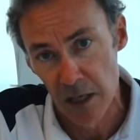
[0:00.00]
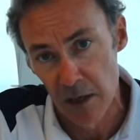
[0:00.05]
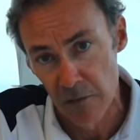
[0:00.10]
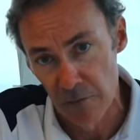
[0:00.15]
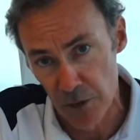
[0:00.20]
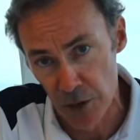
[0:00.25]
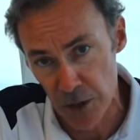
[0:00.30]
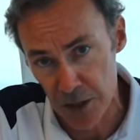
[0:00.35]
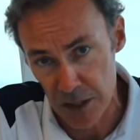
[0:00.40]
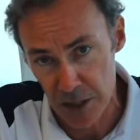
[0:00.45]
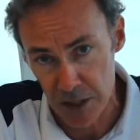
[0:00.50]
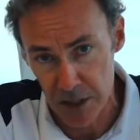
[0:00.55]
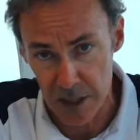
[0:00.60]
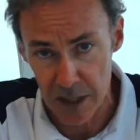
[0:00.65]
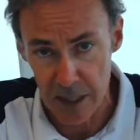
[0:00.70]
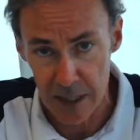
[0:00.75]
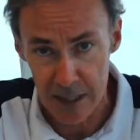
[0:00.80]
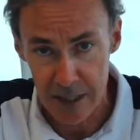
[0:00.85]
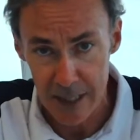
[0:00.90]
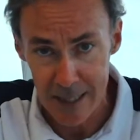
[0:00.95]
versus
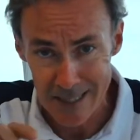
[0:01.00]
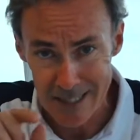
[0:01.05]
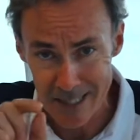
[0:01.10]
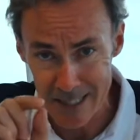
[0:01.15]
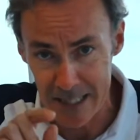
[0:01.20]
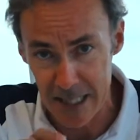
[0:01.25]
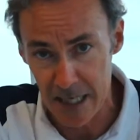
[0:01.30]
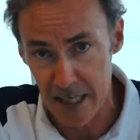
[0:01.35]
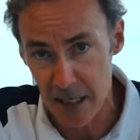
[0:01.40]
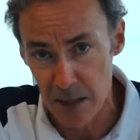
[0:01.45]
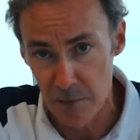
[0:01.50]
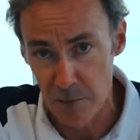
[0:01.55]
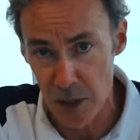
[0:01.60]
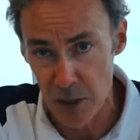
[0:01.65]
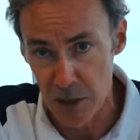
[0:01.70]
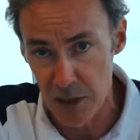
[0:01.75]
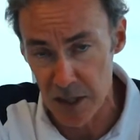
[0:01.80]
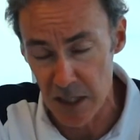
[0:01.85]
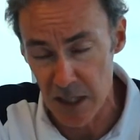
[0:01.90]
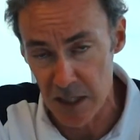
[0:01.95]
the second
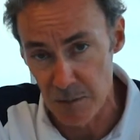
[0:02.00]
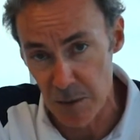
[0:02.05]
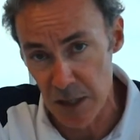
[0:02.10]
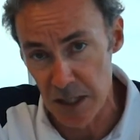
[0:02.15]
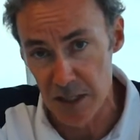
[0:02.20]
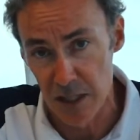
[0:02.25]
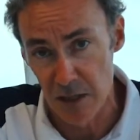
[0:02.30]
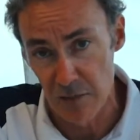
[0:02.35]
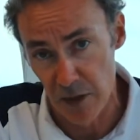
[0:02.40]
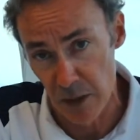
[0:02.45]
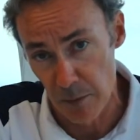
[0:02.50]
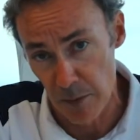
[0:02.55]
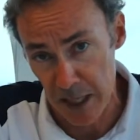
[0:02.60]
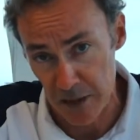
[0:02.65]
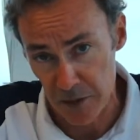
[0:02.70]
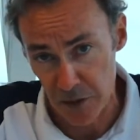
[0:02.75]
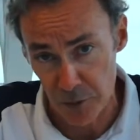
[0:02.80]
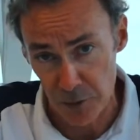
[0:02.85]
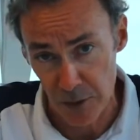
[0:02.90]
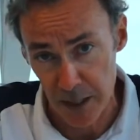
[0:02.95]
most expensive at
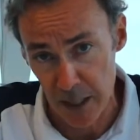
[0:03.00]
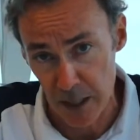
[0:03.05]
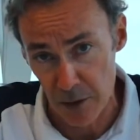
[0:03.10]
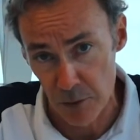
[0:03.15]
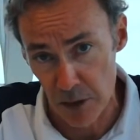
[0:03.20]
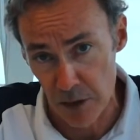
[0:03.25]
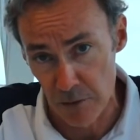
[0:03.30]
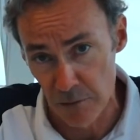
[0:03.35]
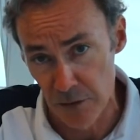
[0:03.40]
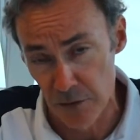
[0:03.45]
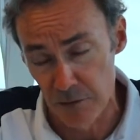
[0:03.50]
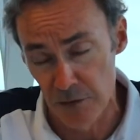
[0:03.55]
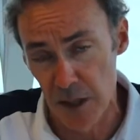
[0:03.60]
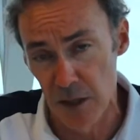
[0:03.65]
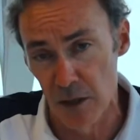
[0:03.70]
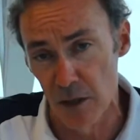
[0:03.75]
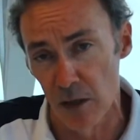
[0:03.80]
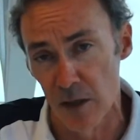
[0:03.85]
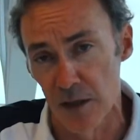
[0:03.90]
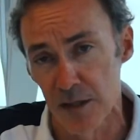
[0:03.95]
about
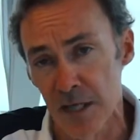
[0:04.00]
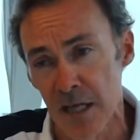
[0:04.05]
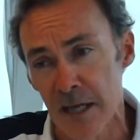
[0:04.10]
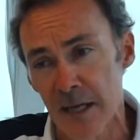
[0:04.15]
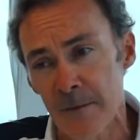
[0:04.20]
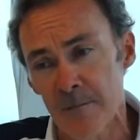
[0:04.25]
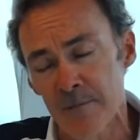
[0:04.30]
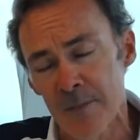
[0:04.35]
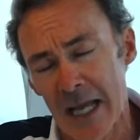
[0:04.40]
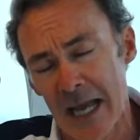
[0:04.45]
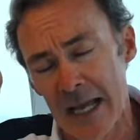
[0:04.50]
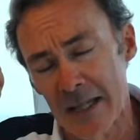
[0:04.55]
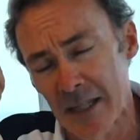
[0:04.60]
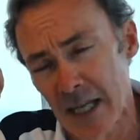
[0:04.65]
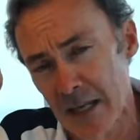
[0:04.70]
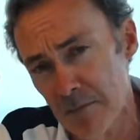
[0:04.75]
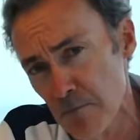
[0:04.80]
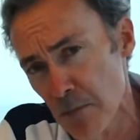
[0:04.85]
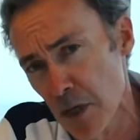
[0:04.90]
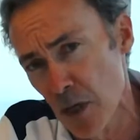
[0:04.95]
$350. And
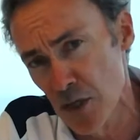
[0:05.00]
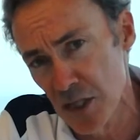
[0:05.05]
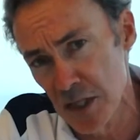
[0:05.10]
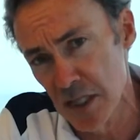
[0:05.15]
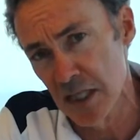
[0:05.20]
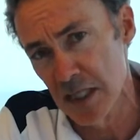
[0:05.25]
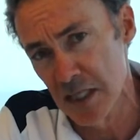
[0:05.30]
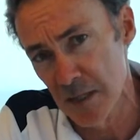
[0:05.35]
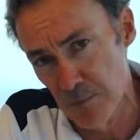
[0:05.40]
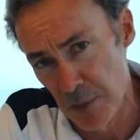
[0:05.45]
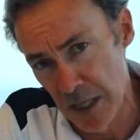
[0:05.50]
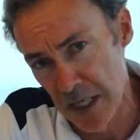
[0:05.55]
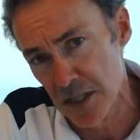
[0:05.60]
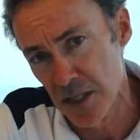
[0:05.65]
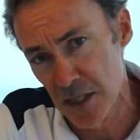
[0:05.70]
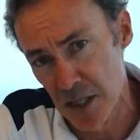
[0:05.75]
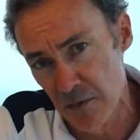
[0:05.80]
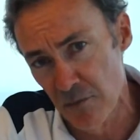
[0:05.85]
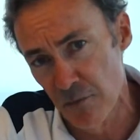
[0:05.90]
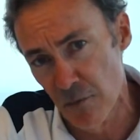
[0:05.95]
that most
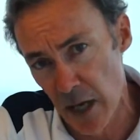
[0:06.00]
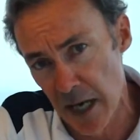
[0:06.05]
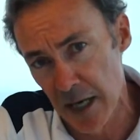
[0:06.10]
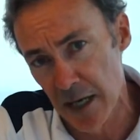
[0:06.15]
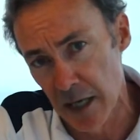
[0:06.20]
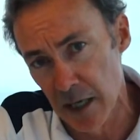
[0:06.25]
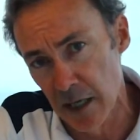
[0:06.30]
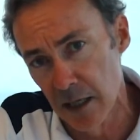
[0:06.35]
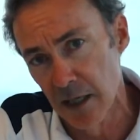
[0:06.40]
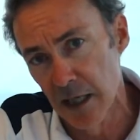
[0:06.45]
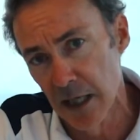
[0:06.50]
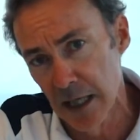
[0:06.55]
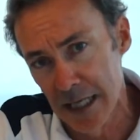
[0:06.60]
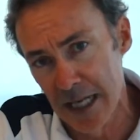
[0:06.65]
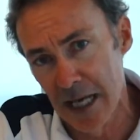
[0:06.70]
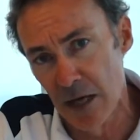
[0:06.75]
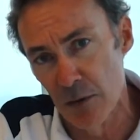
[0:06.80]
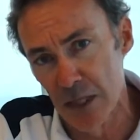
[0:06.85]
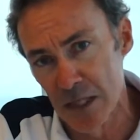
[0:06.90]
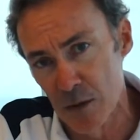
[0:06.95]
expensive runner
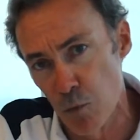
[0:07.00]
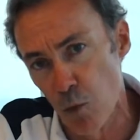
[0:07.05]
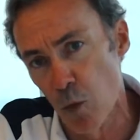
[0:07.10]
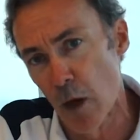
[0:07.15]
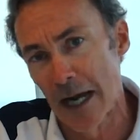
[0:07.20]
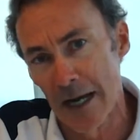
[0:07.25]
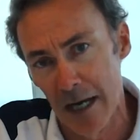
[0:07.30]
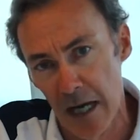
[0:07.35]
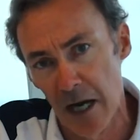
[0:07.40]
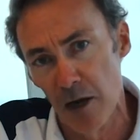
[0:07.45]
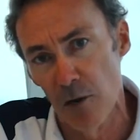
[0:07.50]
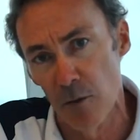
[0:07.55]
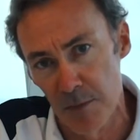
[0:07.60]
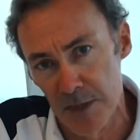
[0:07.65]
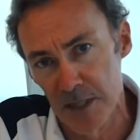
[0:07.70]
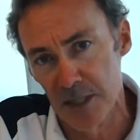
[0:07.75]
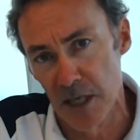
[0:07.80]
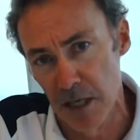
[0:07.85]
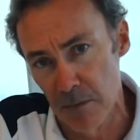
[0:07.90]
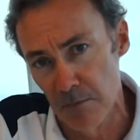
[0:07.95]
now is
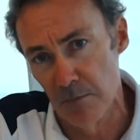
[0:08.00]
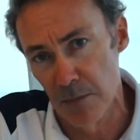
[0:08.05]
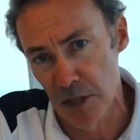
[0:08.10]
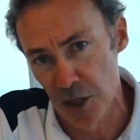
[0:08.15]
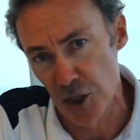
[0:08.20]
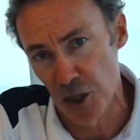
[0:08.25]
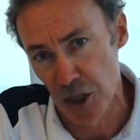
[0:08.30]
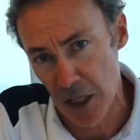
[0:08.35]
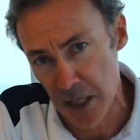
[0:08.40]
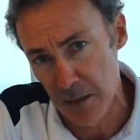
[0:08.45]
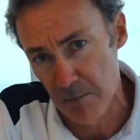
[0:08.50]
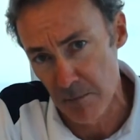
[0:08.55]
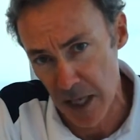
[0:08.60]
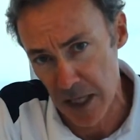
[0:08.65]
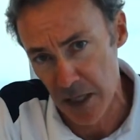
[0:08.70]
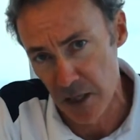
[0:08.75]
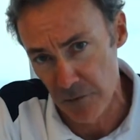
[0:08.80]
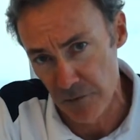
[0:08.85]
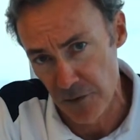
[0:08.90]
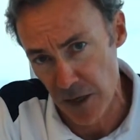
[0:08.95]
100% machine
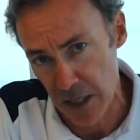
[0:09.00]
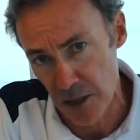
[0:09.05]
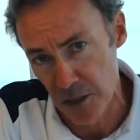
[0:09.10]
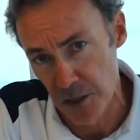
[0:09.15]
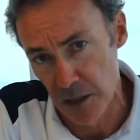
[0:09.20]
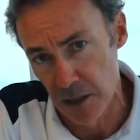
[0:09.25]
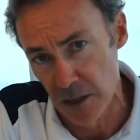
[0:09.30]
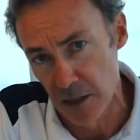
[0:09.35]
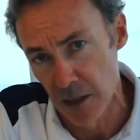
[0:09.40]
manufactured.